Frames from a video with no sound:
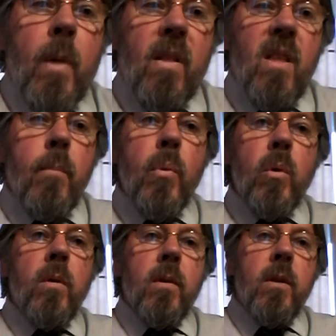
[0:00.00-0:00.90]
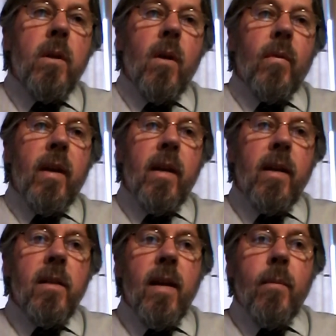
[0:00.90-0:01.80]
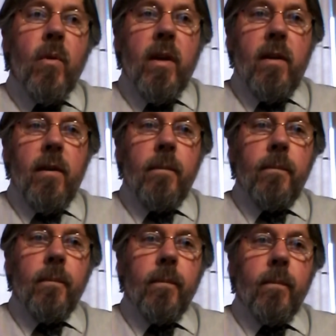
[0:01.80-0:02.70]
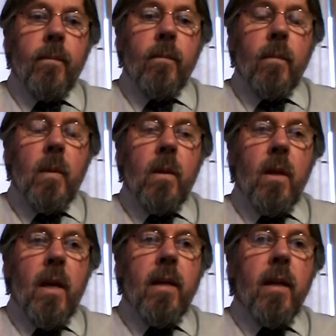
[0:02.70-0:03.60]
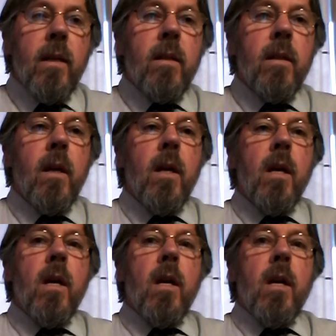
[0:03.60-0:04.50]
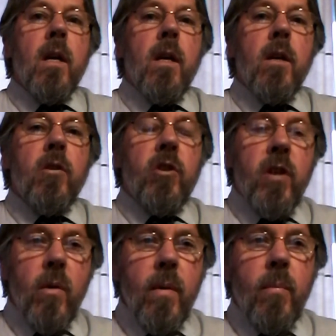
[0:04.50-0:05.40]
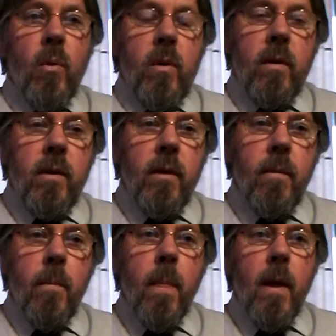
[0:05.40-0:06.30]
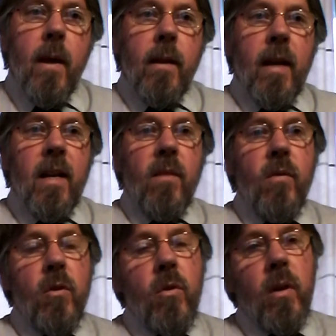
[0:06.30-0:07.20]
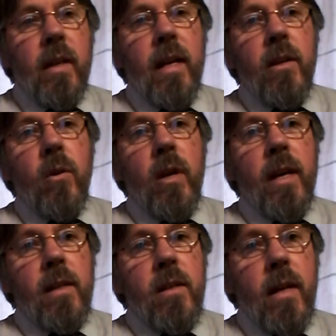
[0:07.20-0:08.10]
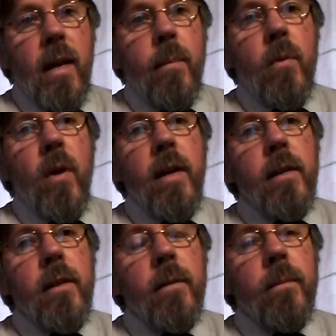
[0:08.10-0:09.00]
The importance of getting his name right. It is so important that if you do not get his name right,